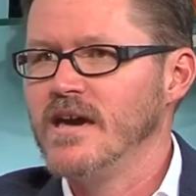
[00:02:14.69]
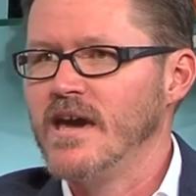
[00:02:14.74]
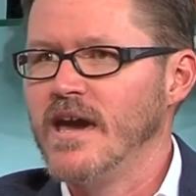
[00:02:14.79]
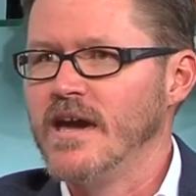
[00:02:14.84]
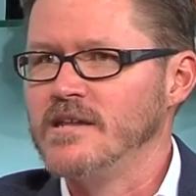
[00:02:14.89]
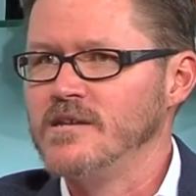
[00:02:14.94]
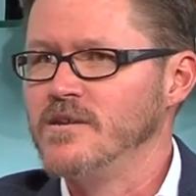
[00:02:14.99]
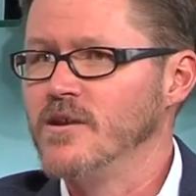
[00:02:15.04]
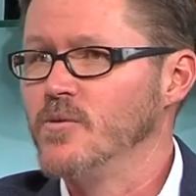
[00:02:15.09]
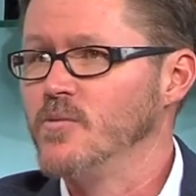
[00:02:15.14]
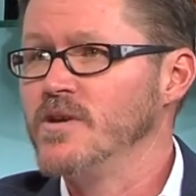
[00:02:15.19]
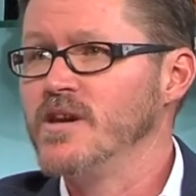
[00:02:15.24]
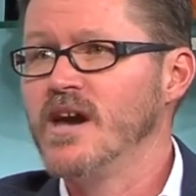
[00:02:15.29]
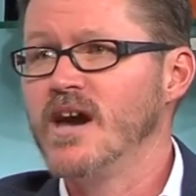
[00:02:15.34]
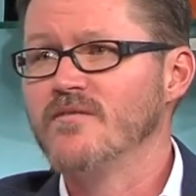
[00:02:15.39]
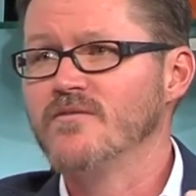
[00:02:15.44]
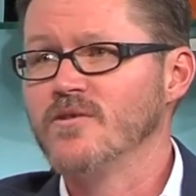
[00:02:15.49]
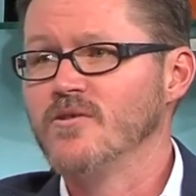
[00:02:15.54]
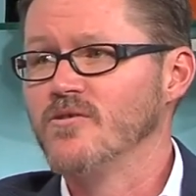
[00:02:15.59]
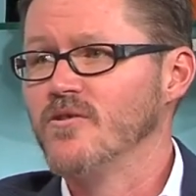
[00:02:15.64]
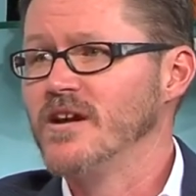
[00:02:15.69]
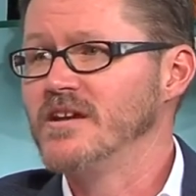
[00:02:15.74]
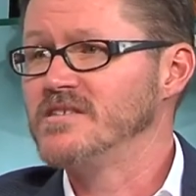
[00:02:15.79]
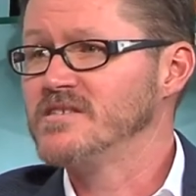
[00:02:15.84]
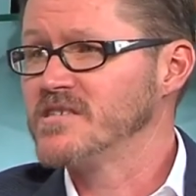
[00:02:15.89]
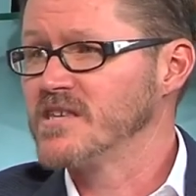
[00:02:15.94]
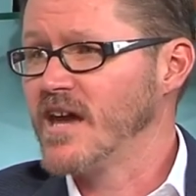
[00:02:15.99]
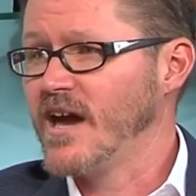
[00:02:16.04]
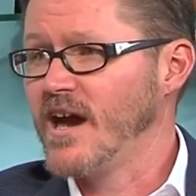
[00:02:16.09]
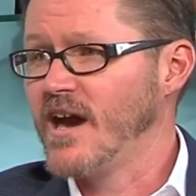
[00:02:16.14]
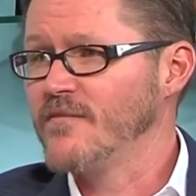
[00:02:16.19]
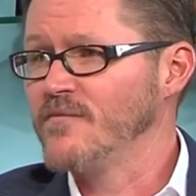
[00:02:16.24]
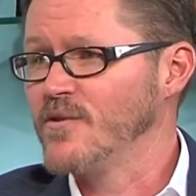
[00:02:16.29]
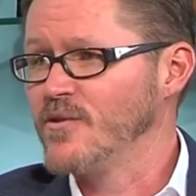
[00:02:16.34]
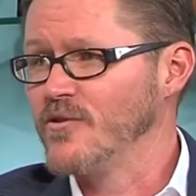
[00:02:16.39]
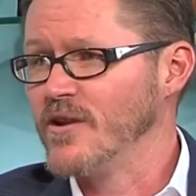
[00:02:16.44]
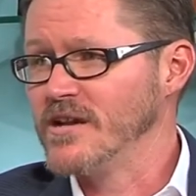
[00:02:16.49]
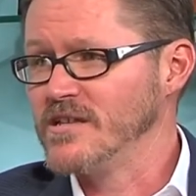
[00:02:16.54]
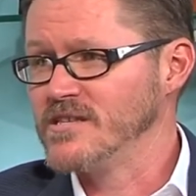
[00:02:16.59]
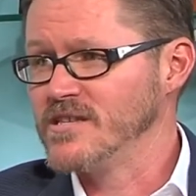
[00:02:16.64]
And you know, we have a great staff,
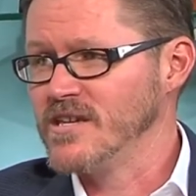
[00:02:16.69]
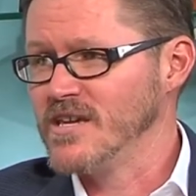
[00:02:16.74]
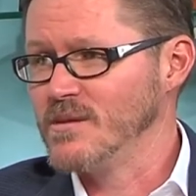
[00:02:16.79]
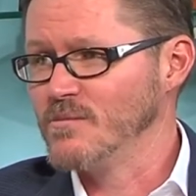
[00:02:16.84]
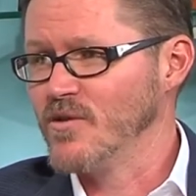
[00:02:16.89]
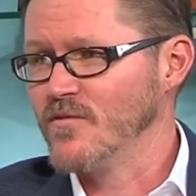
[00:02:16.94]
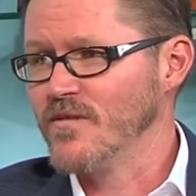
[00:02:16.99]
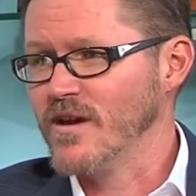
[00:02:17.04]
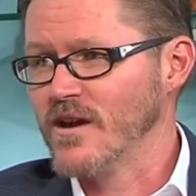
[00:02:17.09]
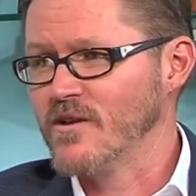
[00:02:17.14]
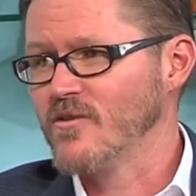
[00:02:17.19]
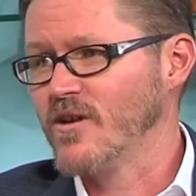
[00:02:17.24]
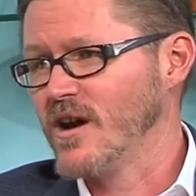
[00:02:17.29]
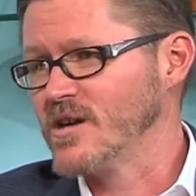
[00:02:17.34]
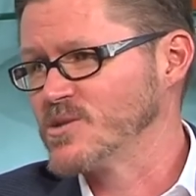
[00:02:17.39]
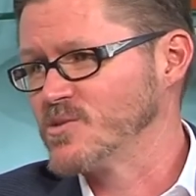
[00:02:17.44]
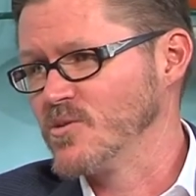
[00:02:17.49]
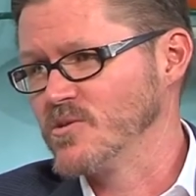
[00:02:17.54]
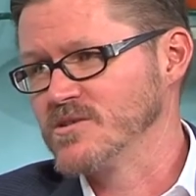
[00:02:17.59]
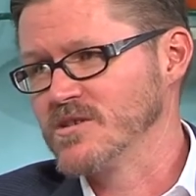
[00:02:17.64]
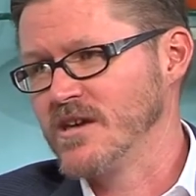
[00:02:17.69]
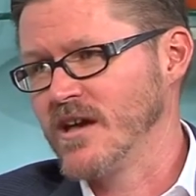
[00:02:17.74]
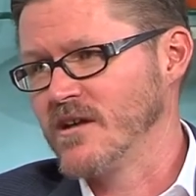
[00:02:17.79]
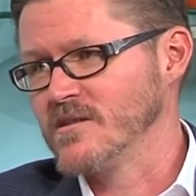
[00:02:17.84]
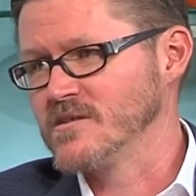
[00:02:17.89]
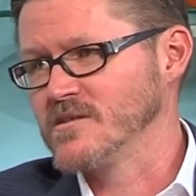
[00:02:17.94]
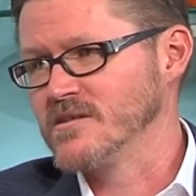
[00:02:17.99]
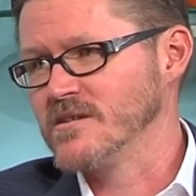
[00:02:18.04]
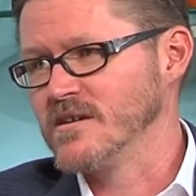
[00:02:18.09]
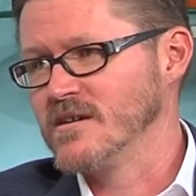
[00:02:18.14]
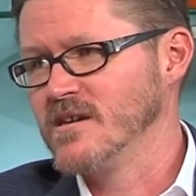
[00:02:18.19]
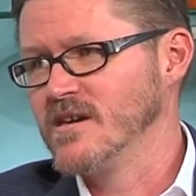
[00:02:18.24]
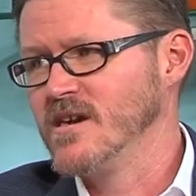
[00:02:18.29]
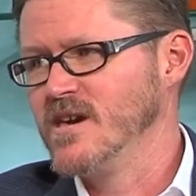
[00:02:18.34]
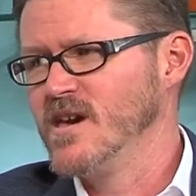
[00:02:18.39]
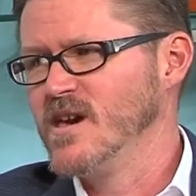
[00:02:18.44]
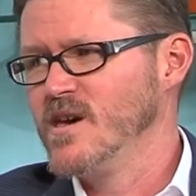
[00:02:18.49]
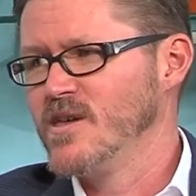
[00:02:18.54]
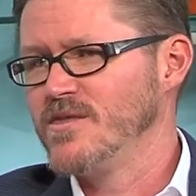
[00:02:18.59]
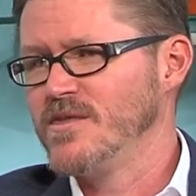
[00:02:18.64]
a great team over at Crossroads Counseling,
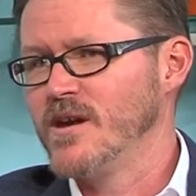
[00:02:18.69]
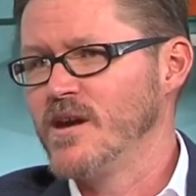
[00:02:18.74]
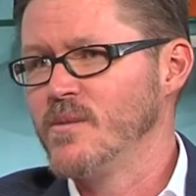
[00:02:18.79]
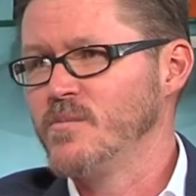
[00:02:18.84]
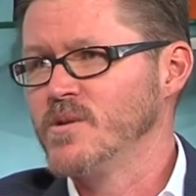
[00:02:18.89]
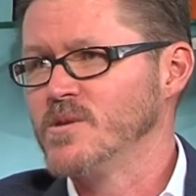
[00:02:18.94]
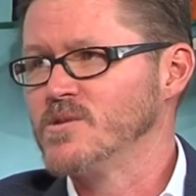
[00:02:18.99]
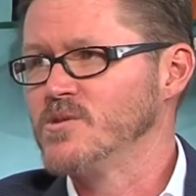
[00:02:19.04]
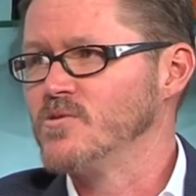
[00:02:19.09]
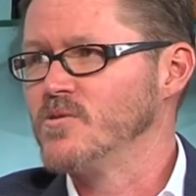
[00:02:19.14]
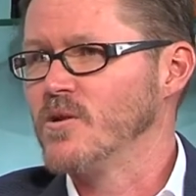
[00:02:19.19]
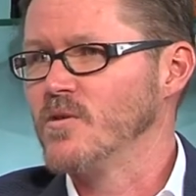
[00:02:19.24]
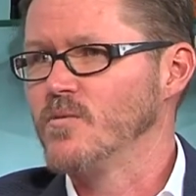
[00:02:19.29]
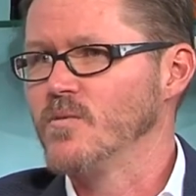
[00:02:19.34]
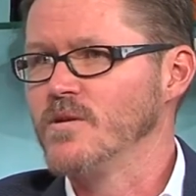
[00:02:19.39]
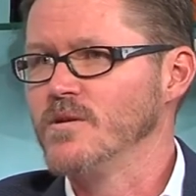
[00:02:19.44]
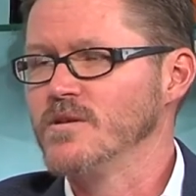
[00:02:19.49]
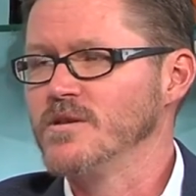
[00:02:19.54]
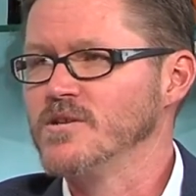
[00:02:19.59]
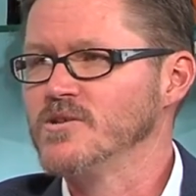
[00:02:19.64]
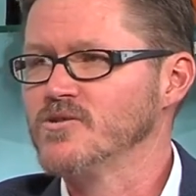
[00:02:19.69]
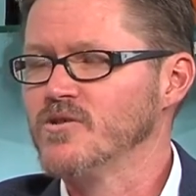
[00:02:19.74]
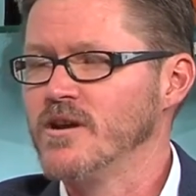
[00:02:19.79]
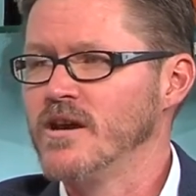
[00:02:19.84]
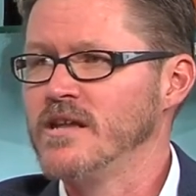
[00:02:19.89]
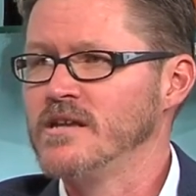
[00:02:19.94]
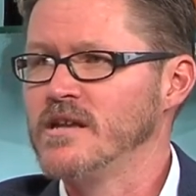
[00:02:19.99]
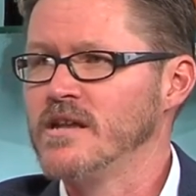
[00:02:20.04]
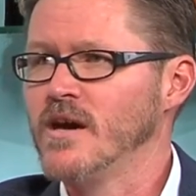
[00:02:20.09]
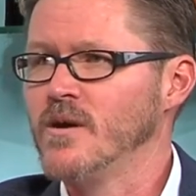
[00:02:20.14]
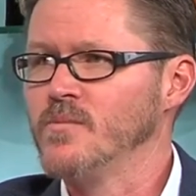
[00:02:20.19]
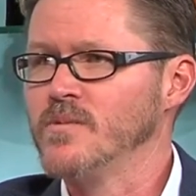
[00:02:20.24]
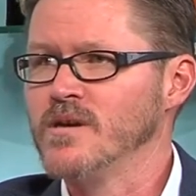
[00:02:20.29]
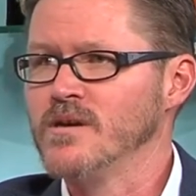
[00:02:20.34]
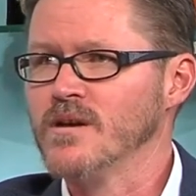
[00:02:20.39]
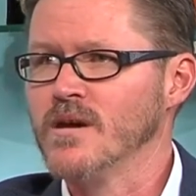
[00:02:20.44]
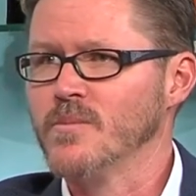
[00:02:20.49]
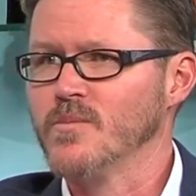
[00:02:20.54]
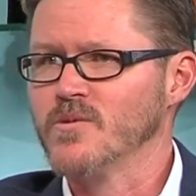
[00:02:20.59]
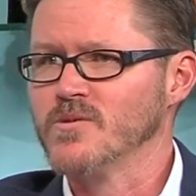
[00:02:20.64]
therapists who are really trained in
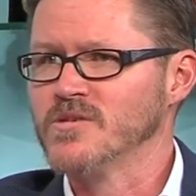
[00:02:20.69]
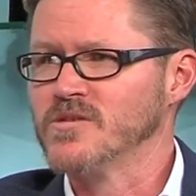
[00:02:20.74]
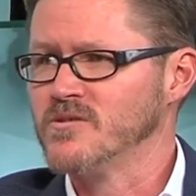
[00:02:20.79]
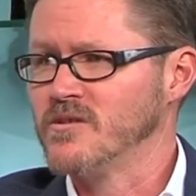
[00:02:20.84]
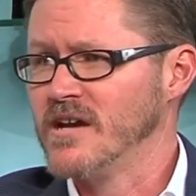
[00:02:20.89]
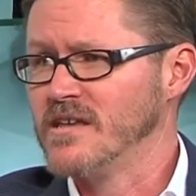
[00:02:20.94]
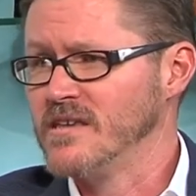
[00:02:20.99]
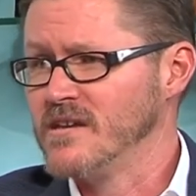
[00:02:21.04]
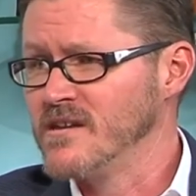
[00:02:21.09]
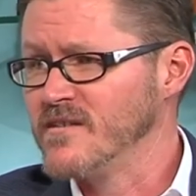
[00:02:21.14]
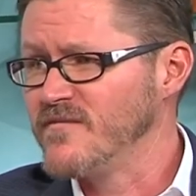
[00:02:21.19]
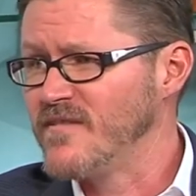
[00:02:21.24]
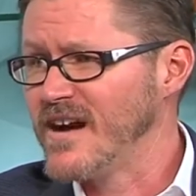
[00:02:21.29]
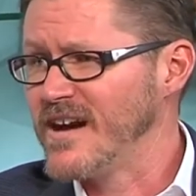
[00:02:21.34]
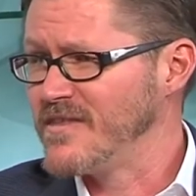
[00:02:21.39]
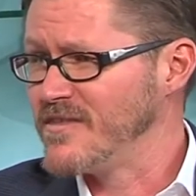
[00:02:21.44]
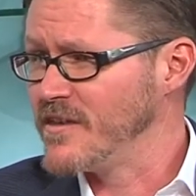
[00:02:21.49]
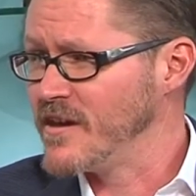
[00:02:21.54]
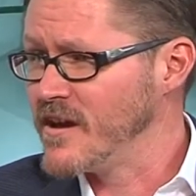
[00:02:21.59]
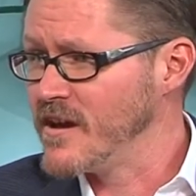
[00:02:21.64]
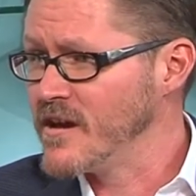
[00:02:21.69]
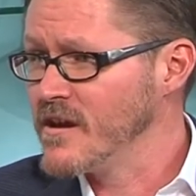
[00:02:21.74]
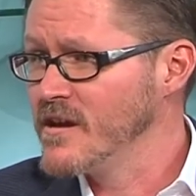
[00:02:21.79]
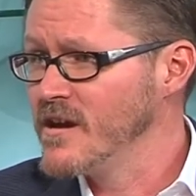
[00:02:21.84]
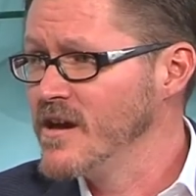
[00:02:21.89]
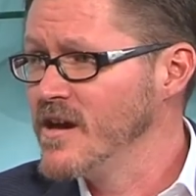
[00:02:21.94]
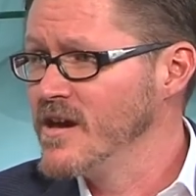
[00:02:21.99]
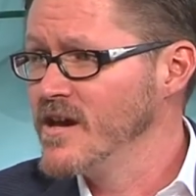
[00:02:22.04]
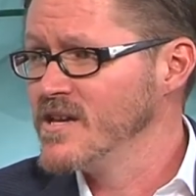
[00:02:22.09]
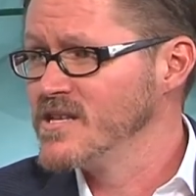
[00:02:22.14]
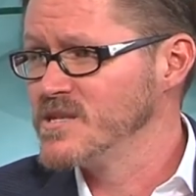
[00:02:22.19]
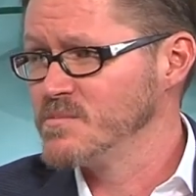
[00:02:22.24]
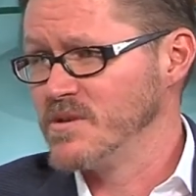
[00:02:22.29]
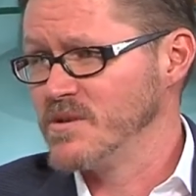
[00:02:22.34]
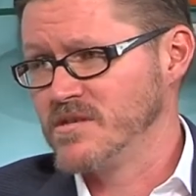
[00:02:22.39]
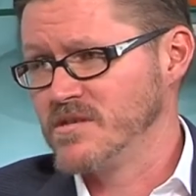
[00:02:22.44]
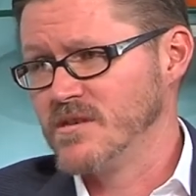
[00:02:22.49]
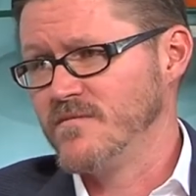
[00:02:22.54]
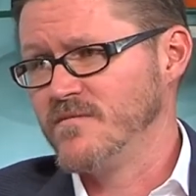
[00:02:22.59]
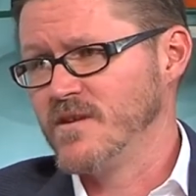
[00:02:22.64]
helping couples to identify their
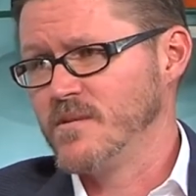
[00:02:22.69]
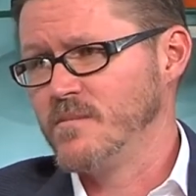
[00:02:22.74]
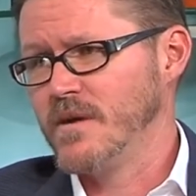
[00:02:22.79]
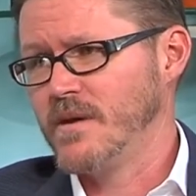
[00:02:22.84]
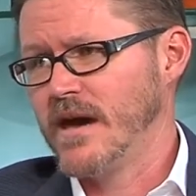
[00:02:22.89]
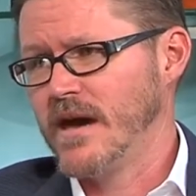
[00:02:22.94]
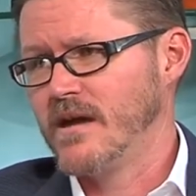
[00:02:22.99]
specific